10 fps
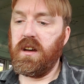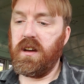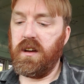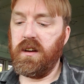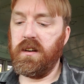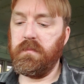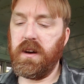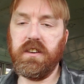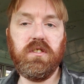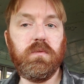
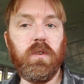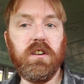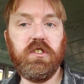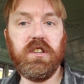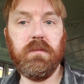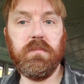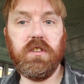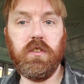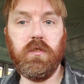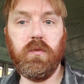I just watched him
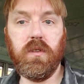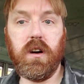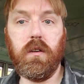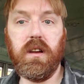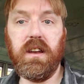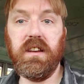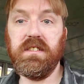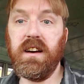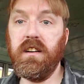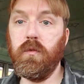do an
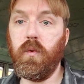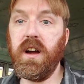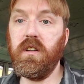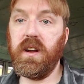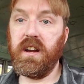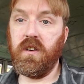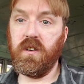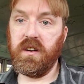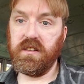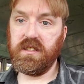entire wiring
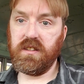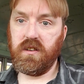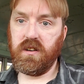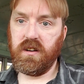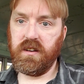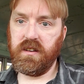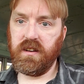harness on,